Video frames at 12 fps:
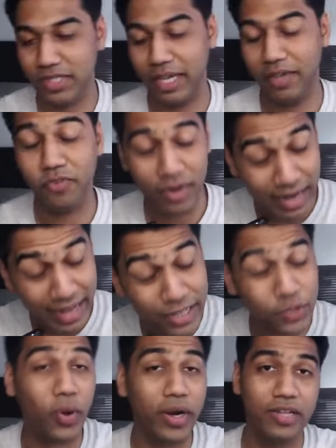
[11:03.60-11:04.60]
say, if you
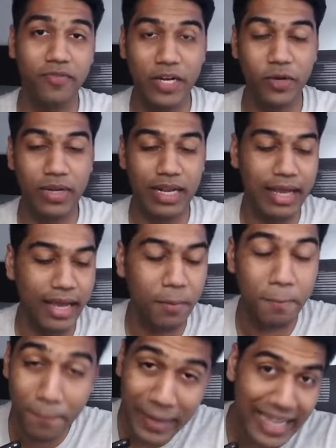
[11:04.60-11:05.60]
enjoyed the video till here,
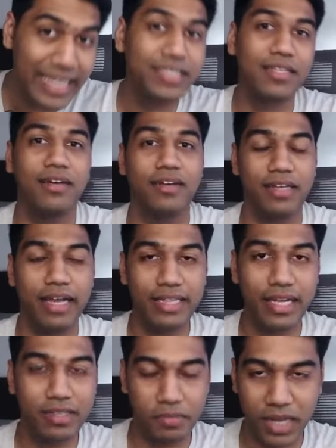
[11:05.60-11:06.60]
please hit
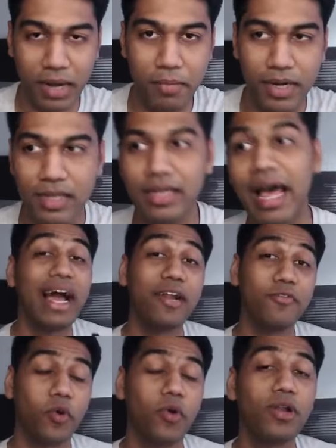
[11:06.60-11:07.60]
that subscribe button. And if
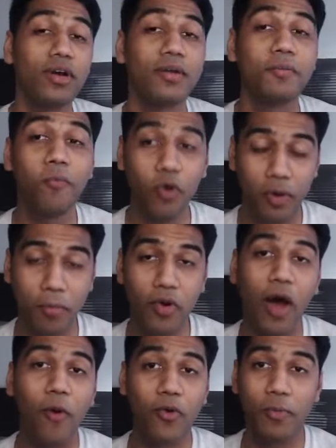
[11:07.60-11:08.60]
you want to learn more about
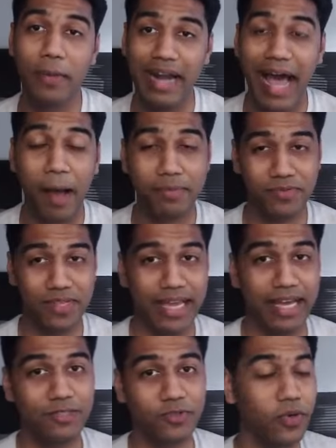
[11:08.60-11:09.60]
how to build apps with
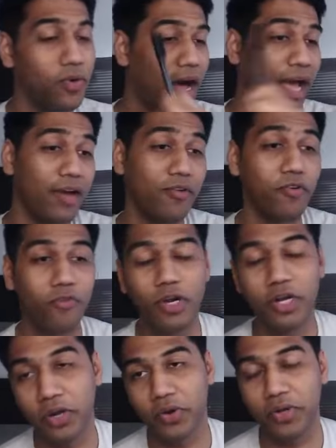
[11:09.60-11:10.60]
AI Studio, I have a full
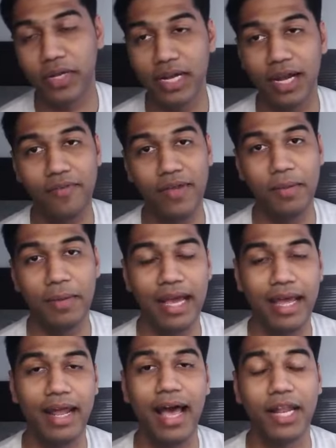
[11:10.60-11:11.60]
tutorial available here,
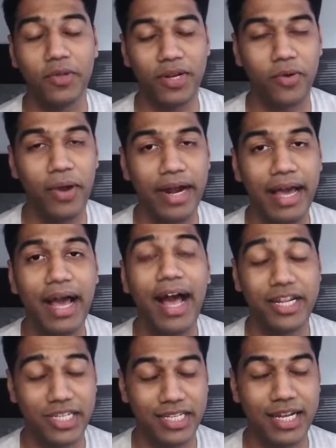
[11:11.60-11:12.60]
and you can go ahead and
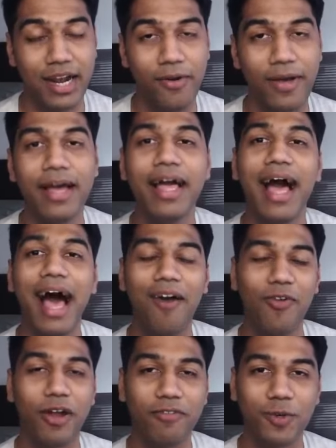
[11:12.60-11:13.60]
check that out. I
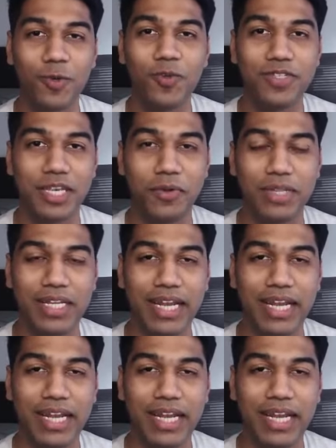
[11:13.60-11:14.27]
would love to see you in the